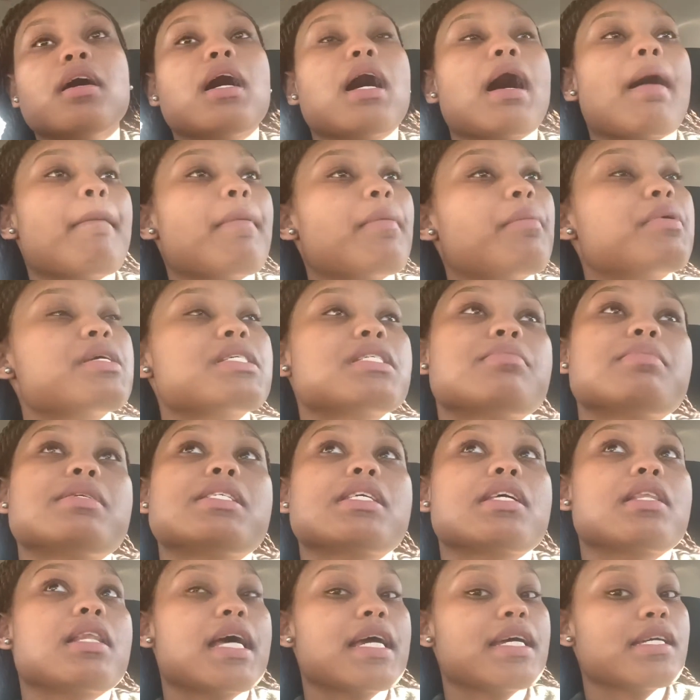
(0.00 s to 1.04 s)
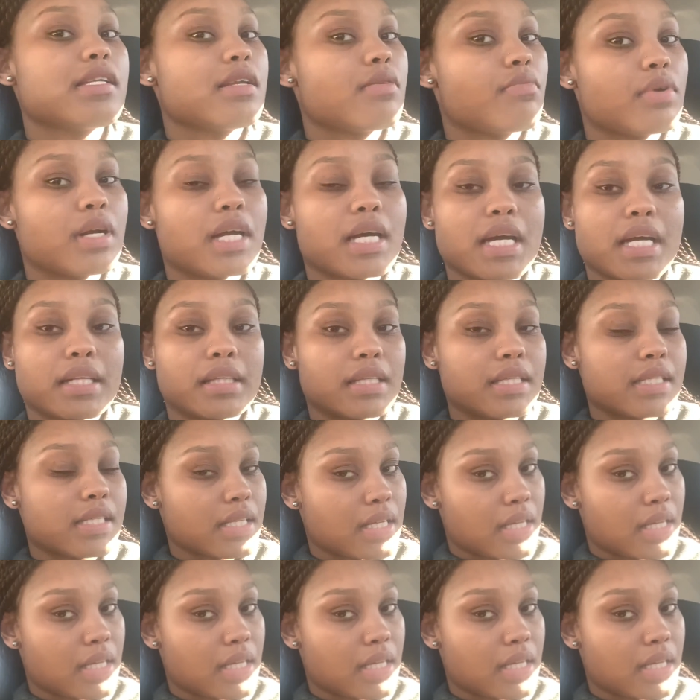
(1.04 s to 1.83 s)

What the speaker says: I'm a busy, busy lady when I got these